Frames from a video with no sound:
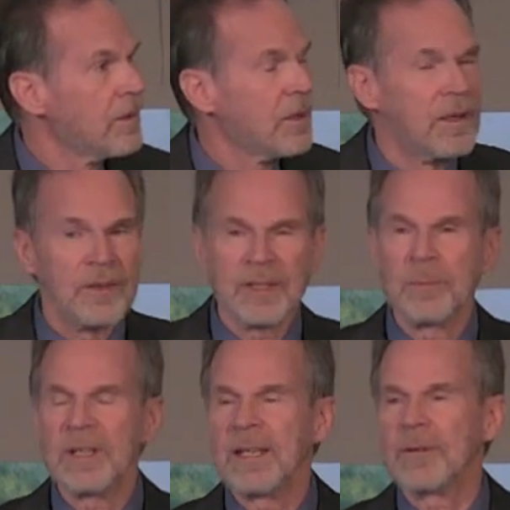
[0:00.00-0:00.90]
Is
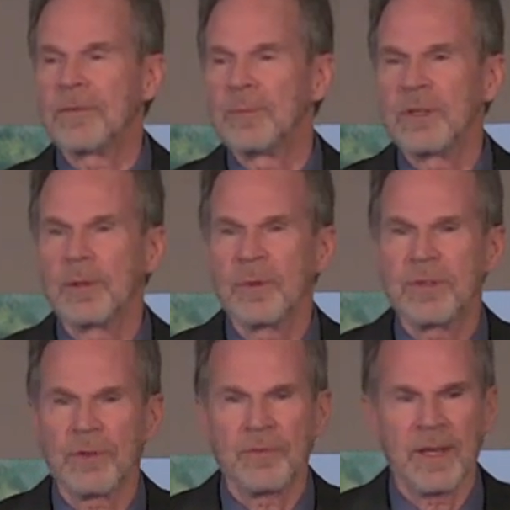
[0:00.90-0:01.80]
anybody here familiar with
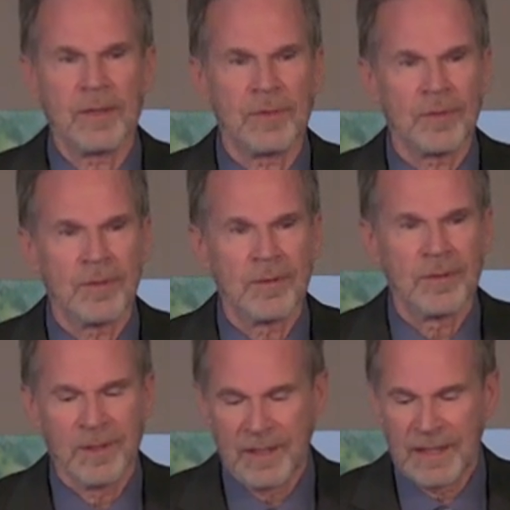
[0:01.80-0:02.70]
this face?
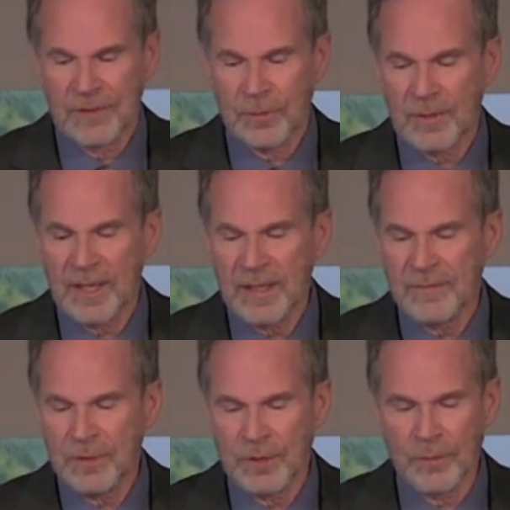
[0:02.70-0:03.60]
It's okay if
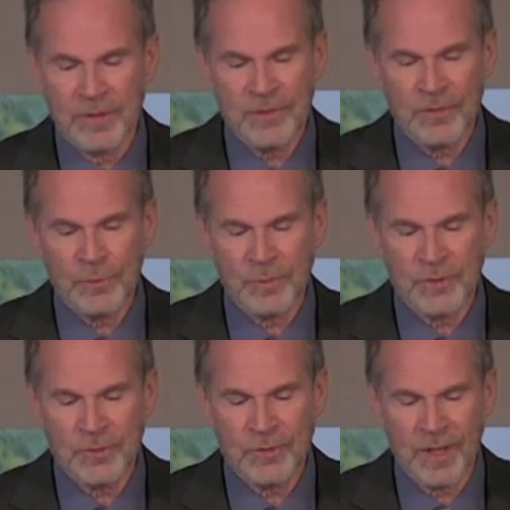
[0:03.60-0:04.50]
you don't. This is
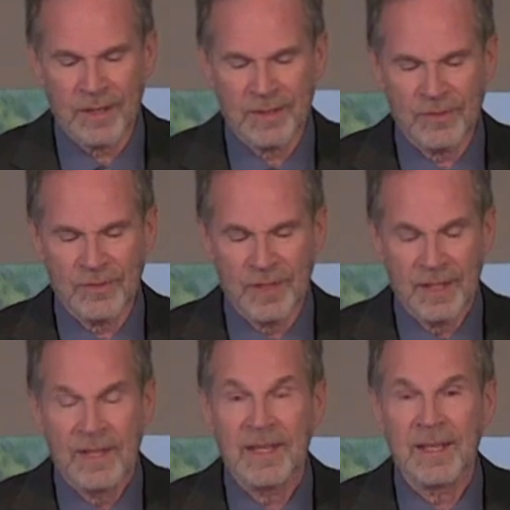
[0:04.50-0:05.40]
Richard Dawkins.
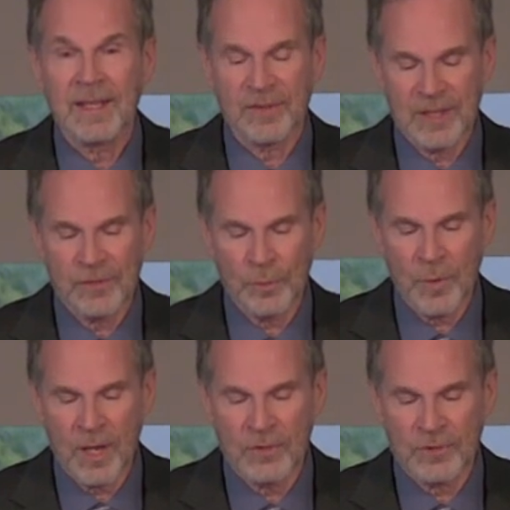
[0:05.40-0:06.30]
He is a
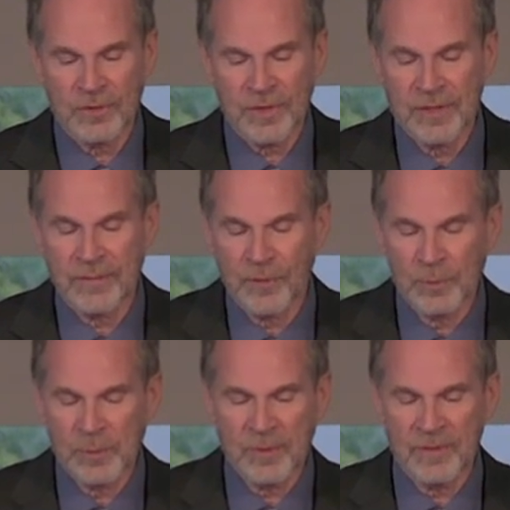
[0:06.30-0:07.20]
zoologist and the
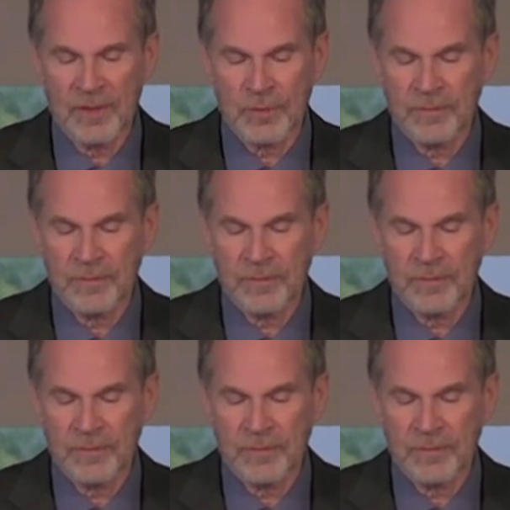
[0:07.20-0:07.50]
former professor for